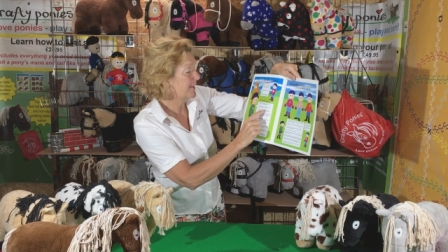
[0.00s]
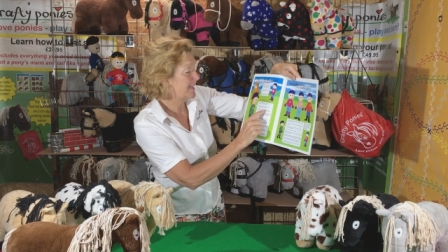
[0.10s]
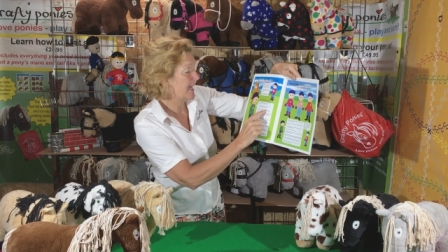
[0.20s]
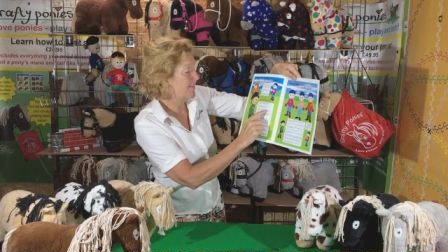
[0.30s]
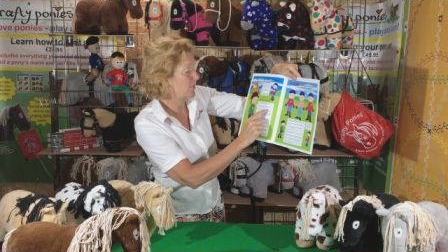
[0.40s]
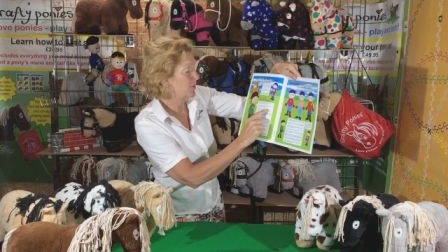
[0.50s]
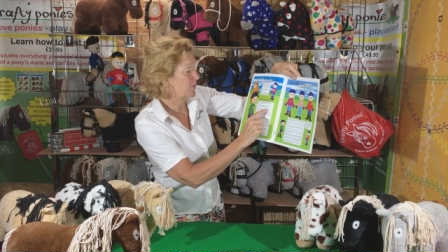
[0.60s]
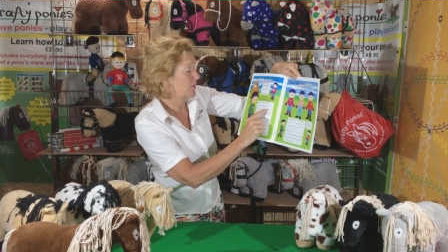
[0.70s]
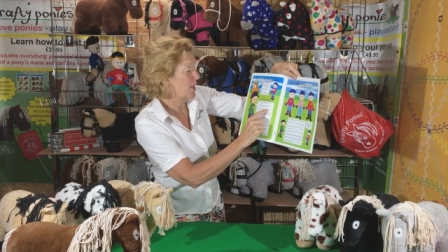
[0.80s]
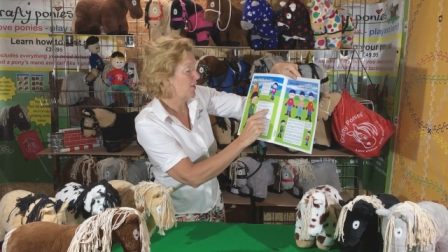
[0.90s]

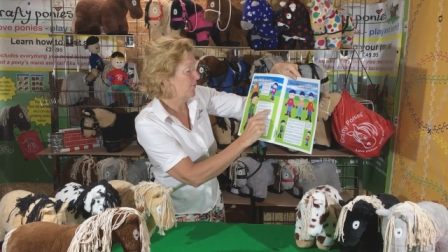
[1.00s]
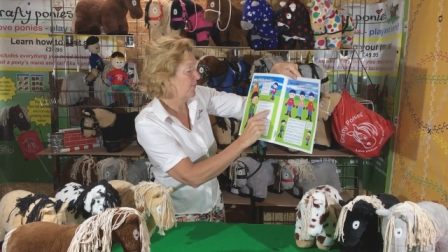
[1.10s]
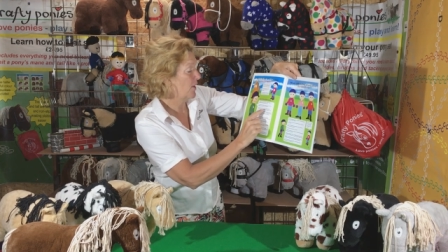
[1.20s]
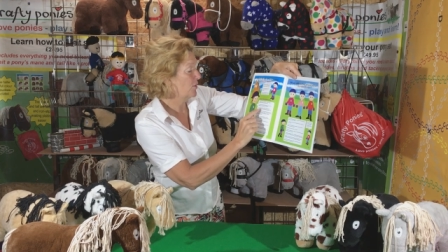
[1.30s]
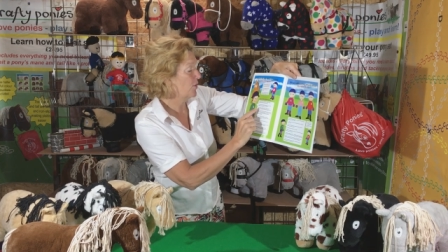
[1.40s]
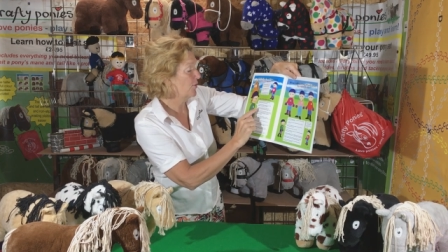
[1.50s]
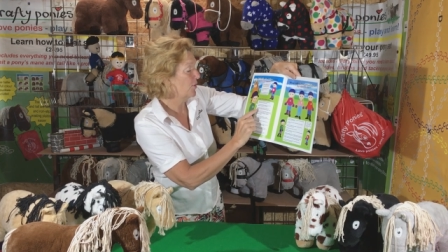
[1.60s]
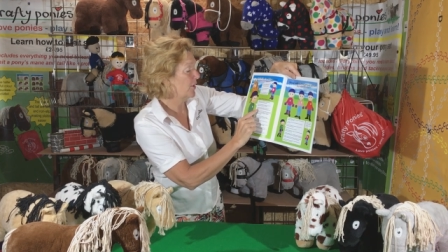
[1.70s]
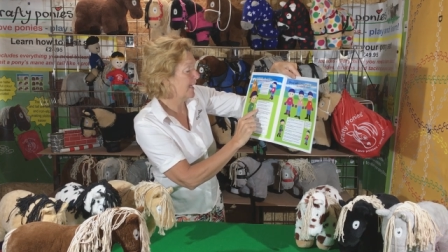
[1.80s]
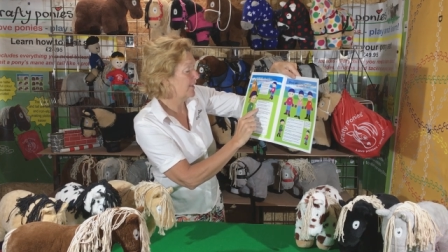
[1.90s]
stables, follow
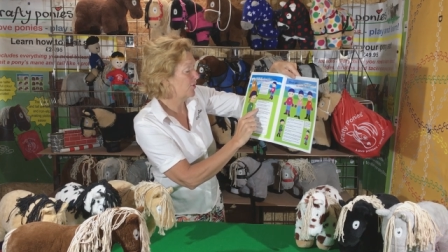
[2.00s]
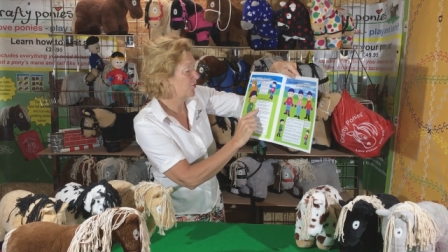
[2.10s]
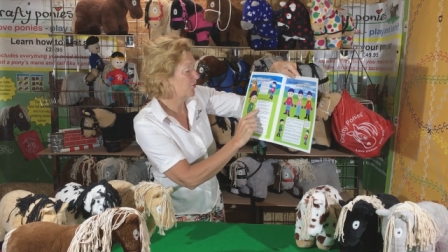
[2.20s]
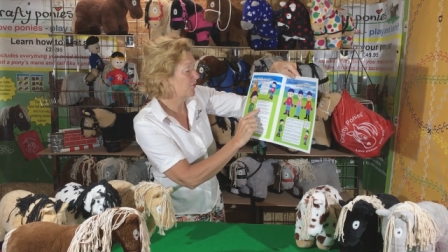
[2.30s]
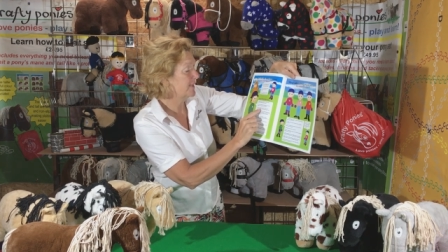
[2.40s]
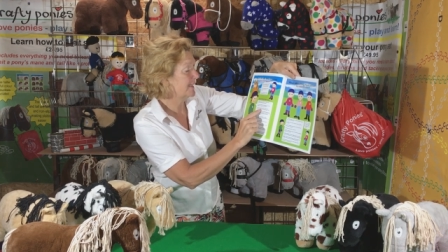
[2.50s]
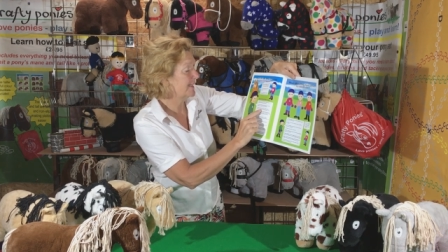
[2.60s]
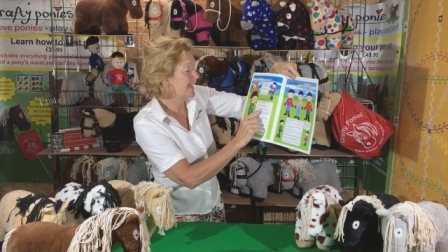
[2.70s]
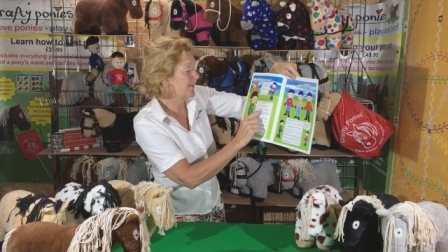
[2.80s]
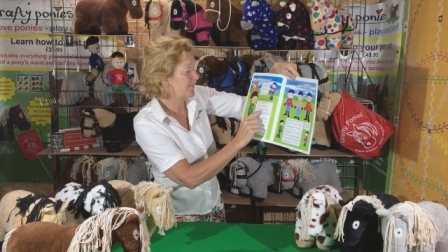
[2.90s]
your
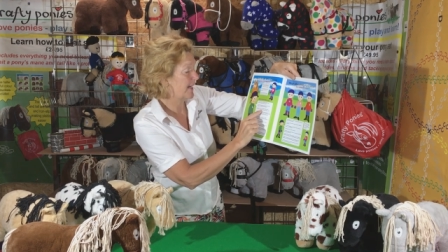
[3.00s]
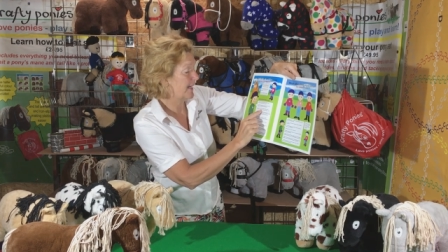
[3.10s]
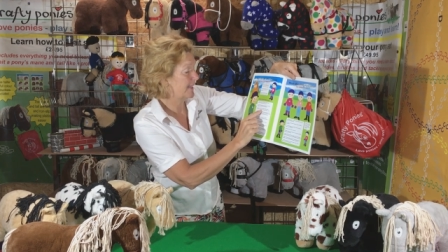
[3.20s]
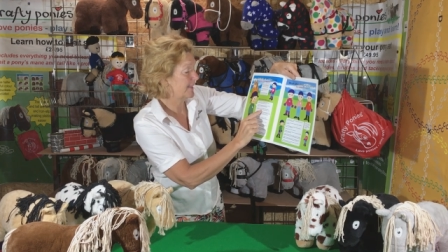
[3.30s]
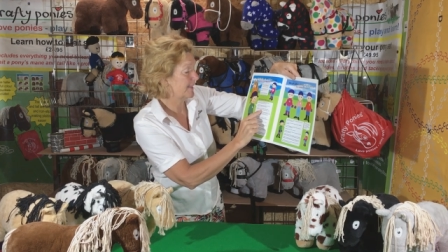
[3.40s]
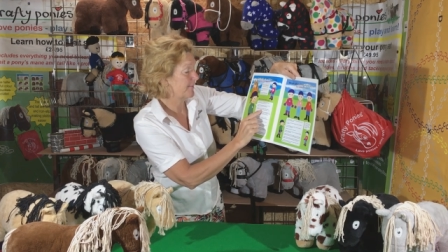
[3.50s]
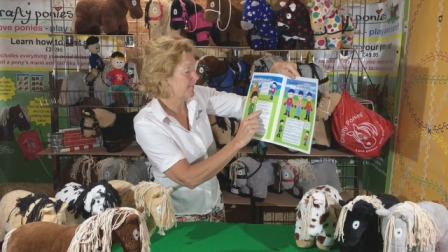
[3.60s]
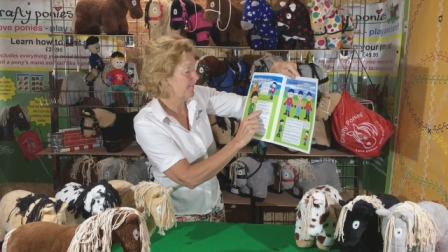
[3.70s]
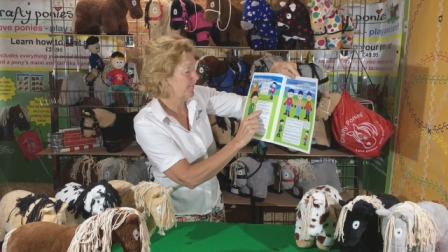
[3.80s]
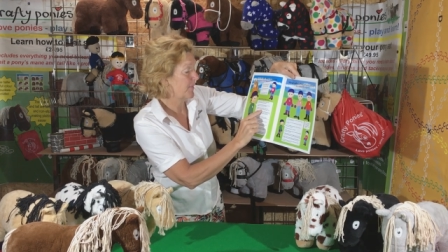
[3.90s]
instructress's advice.
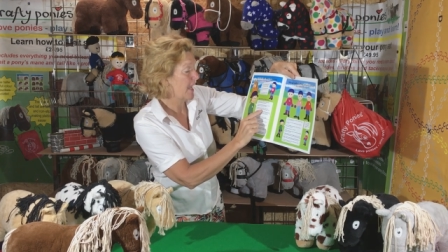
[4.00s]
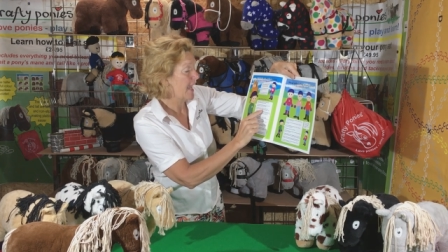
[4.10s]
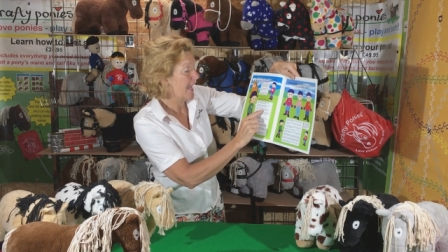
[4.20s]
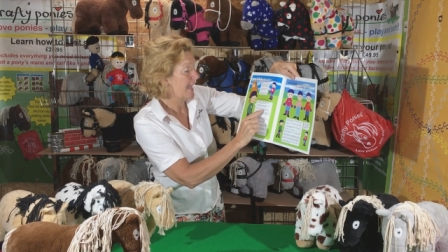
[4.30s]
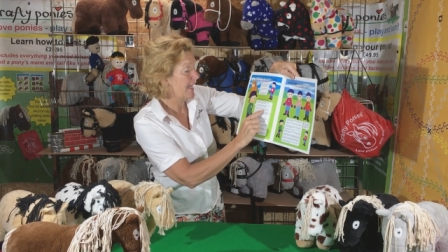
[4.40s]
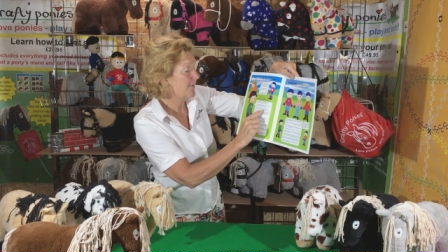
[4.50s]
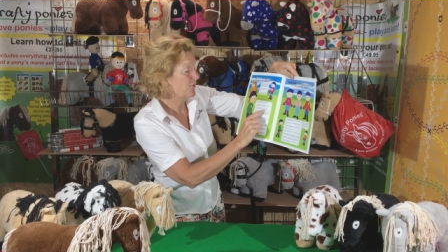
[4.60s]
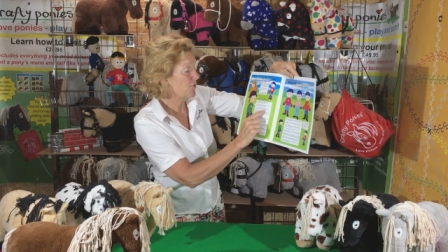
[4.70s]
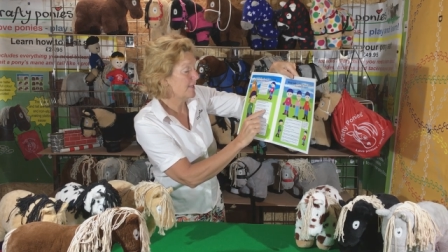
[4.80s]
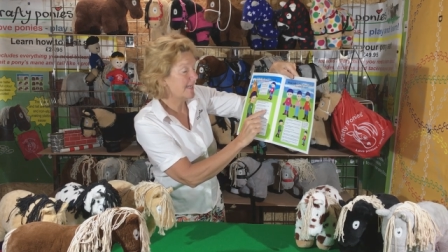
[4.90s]

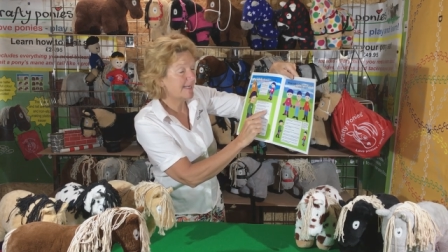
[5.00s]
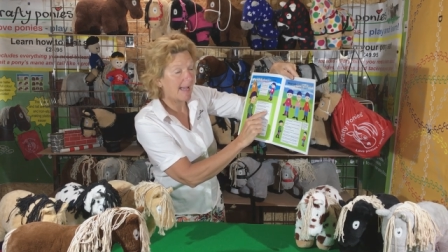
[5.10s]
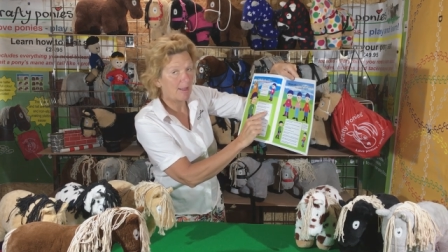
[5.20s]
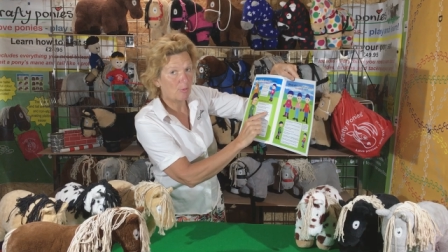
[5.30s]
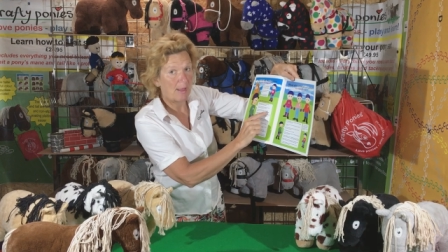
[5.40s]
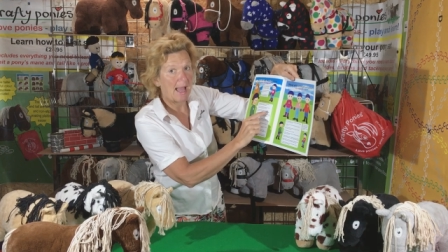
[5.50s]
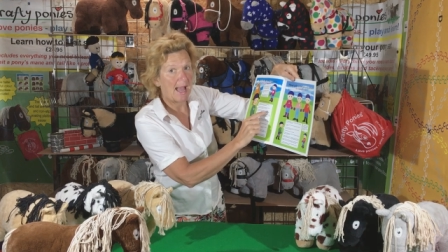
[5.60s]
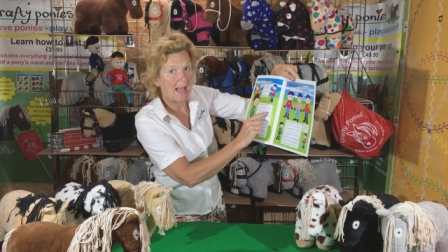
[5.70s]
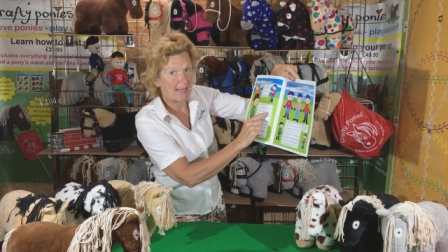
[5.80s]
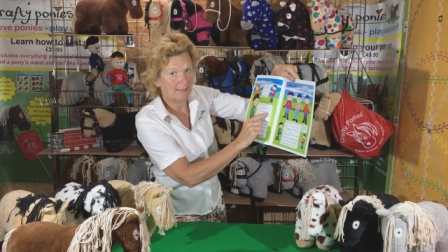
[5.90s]
If you need help,
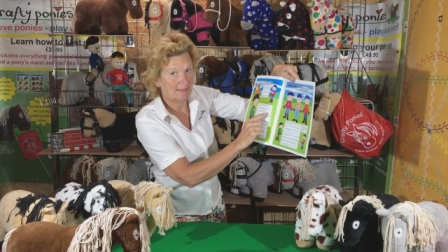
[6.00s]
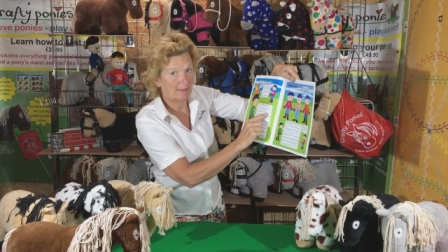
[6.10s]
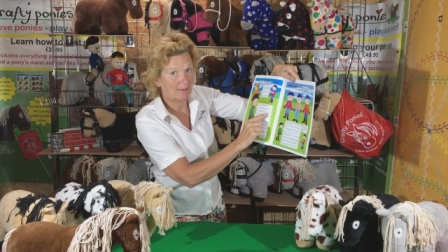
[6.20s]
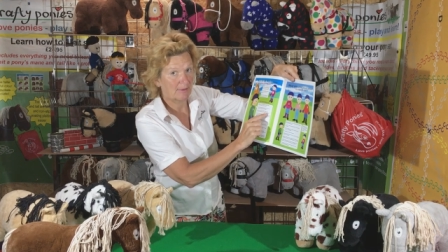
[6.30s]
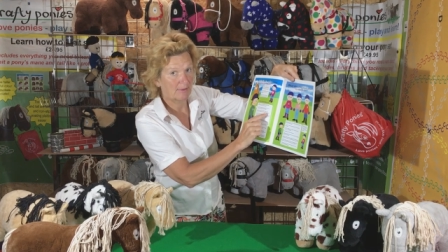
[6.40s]
ask.